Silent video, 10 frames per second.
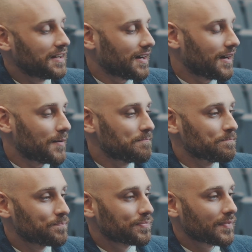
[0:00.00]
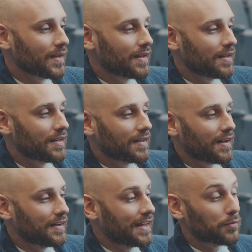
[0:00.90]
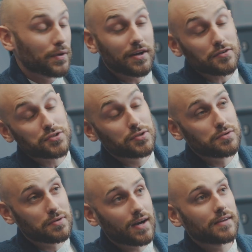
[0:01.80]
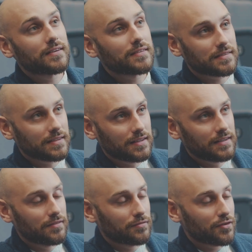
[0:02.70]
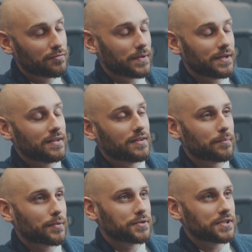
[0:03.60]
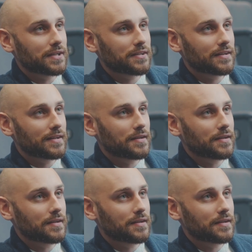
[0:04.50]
and anyone else who had an involvement in the project.